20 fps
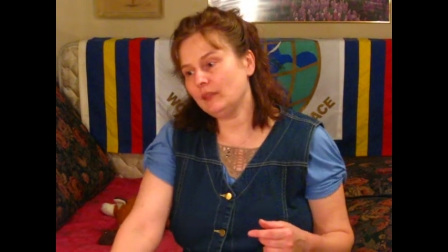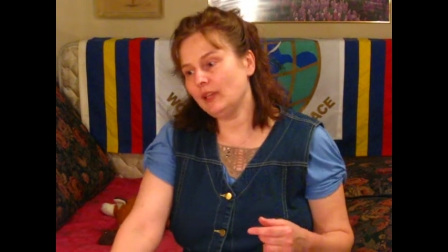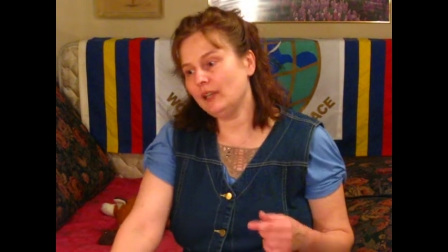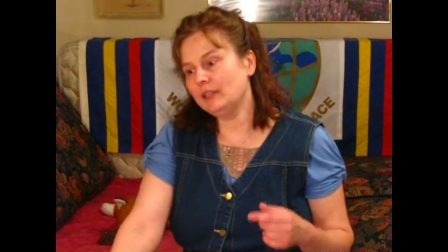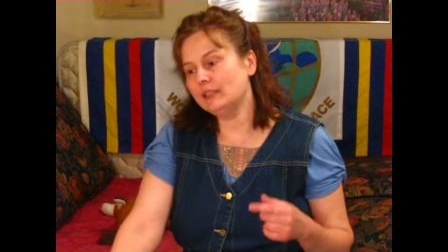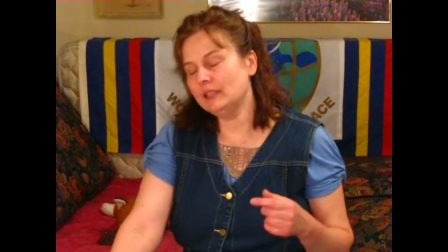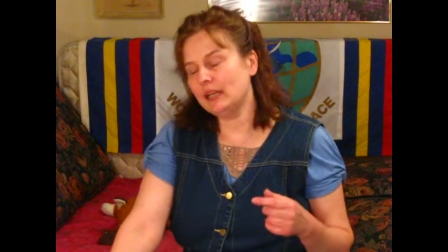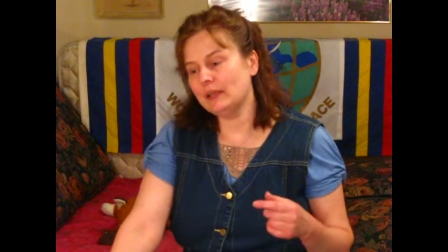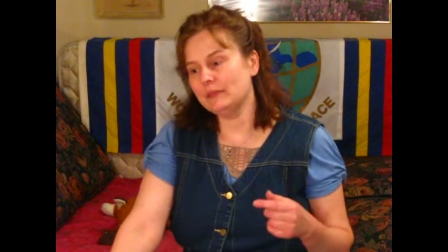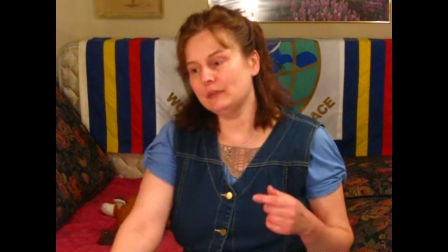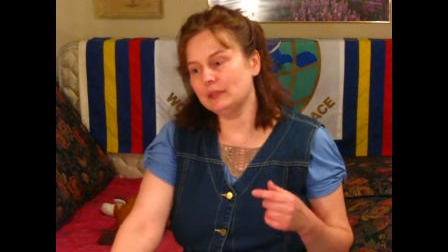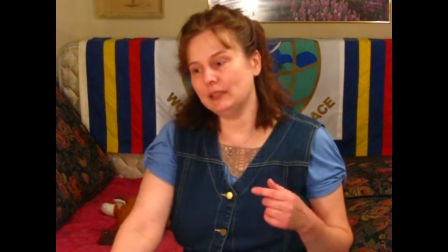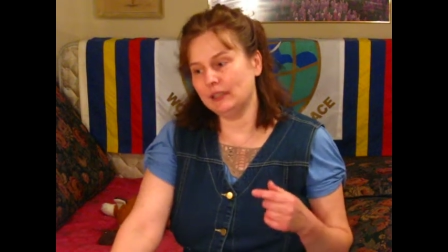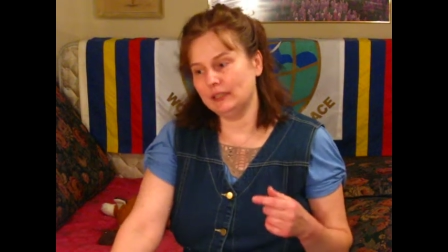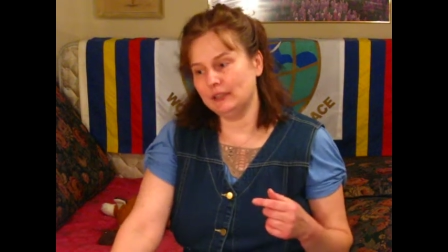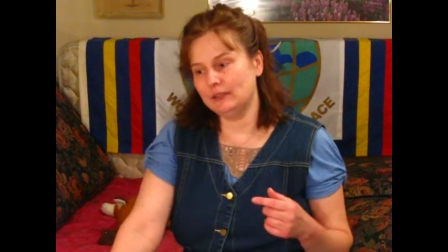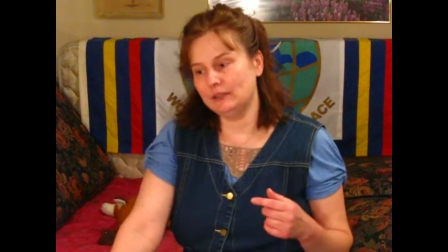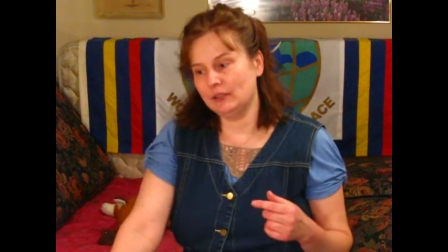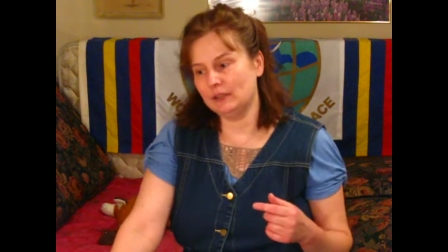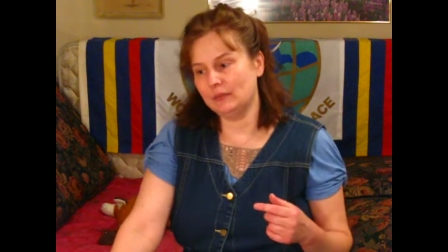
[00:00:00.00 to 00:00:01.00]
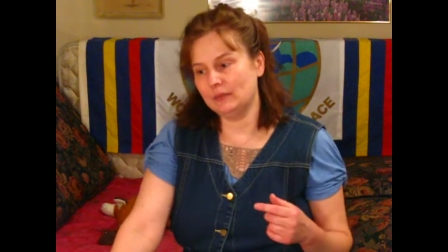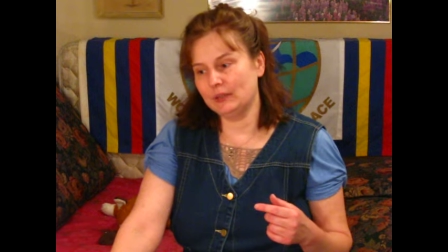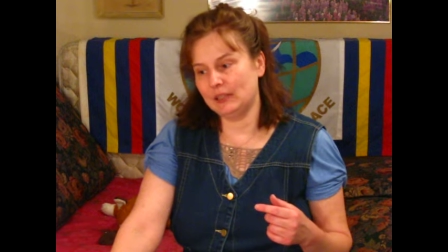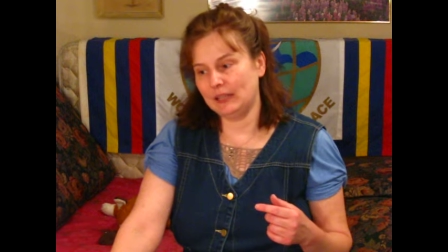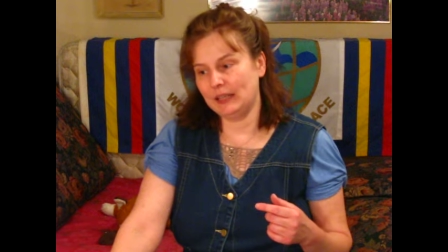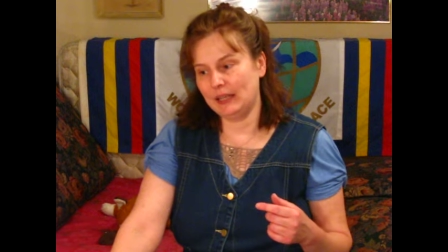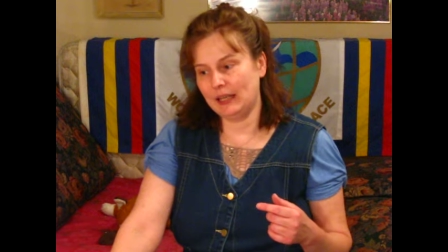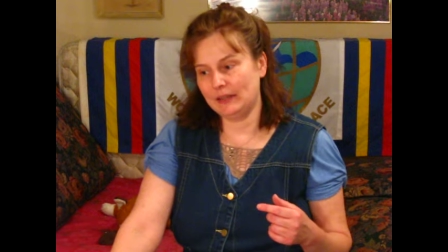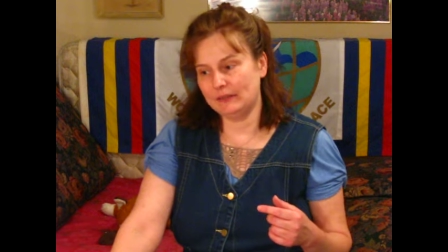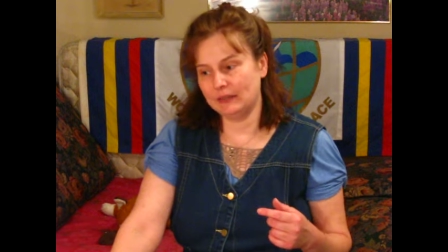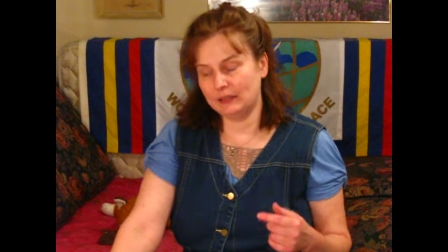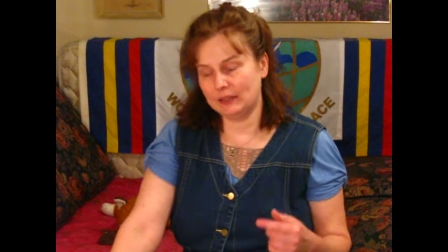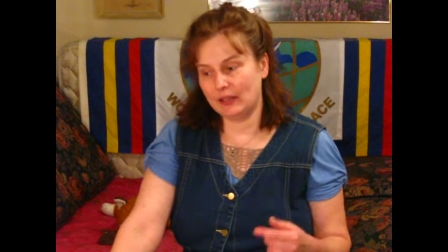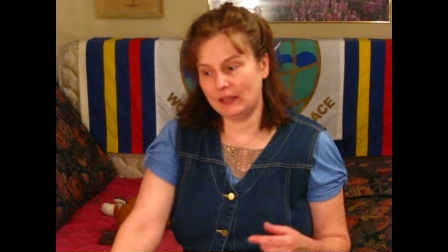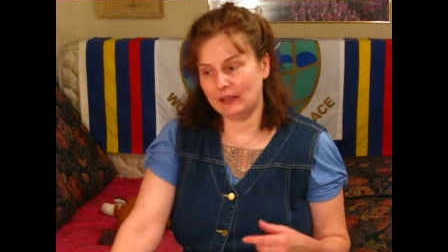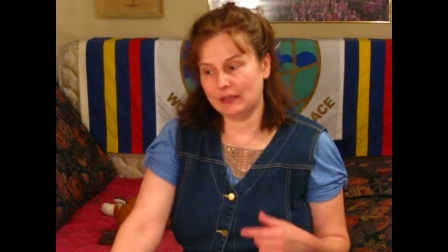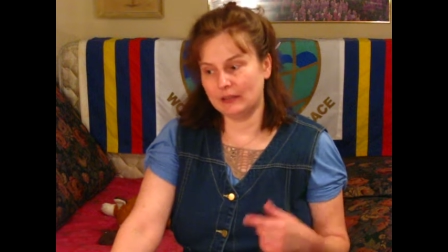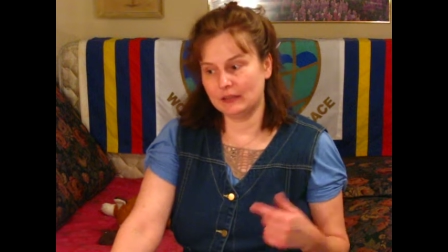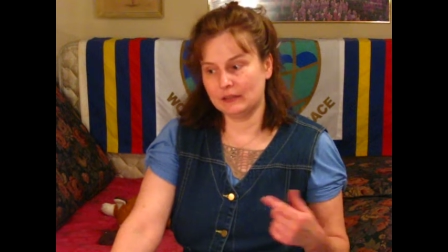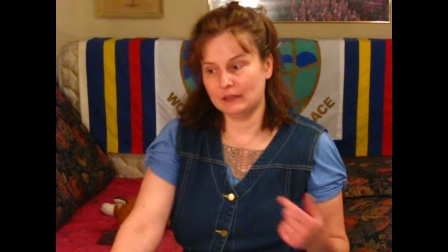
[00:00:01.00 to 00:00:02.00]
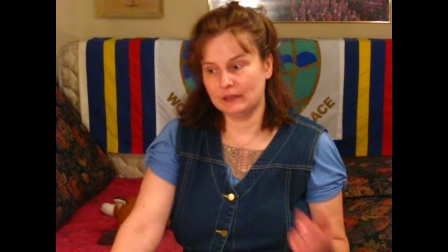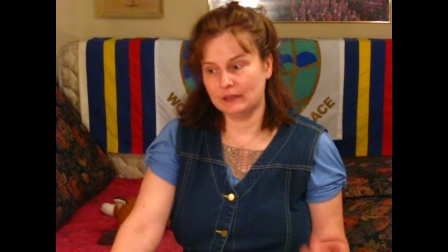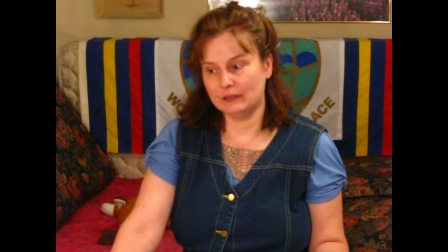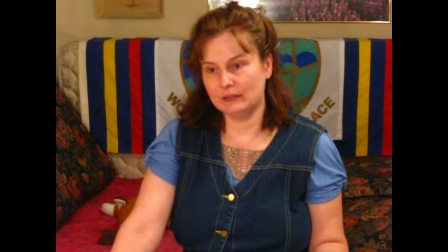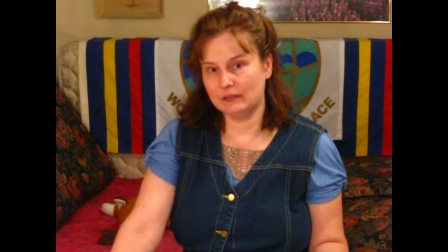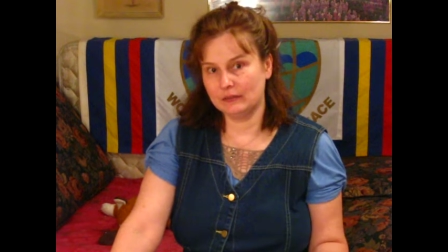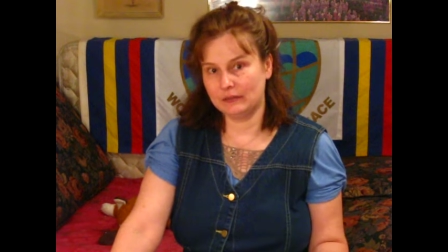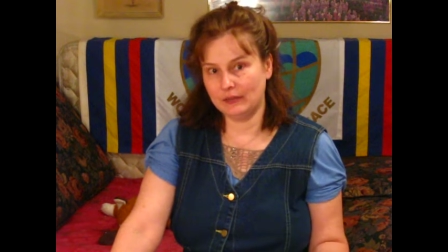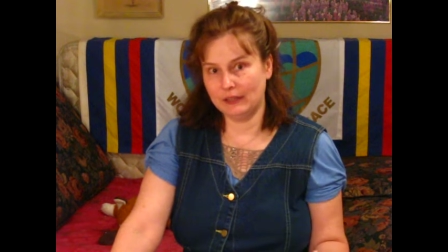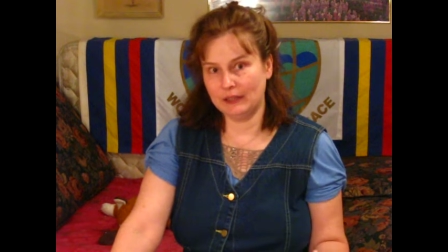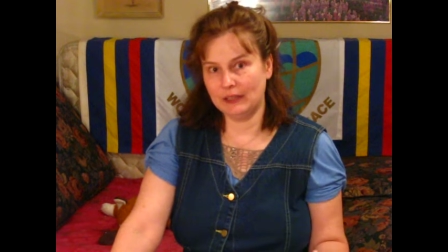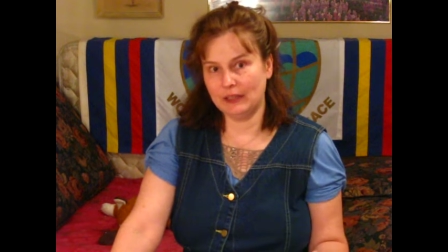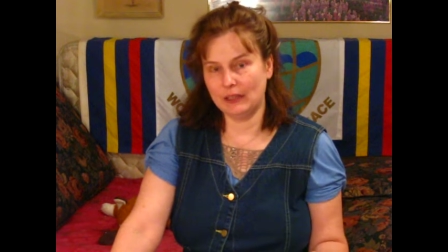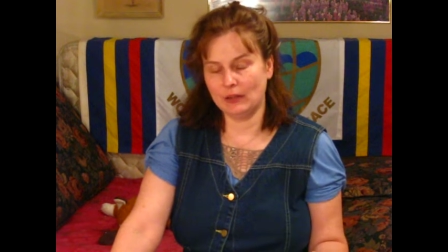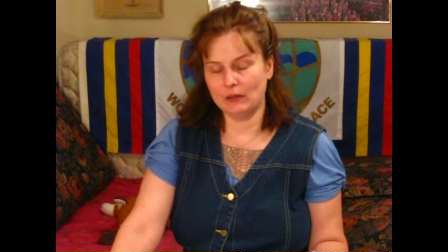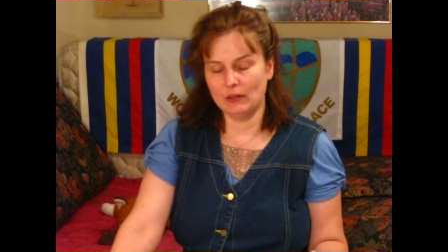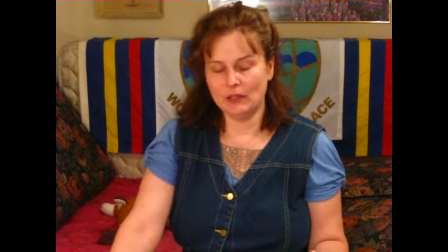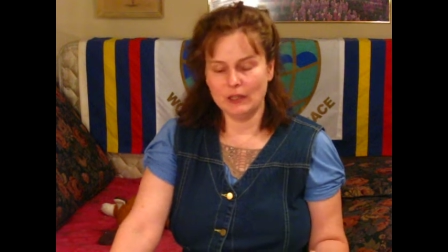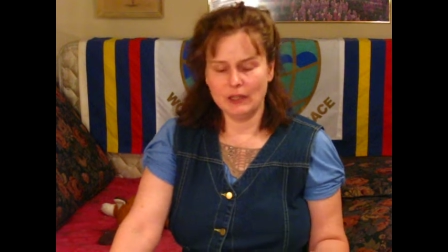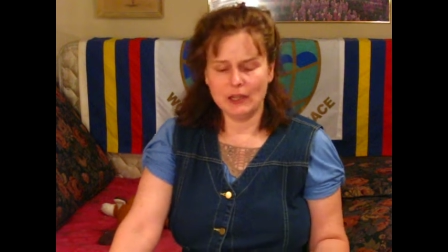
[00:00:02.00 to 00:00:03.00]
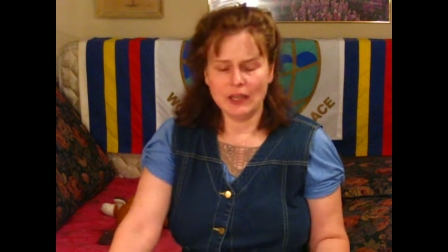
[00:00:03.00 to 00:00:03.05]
and that will let you know when I have another video.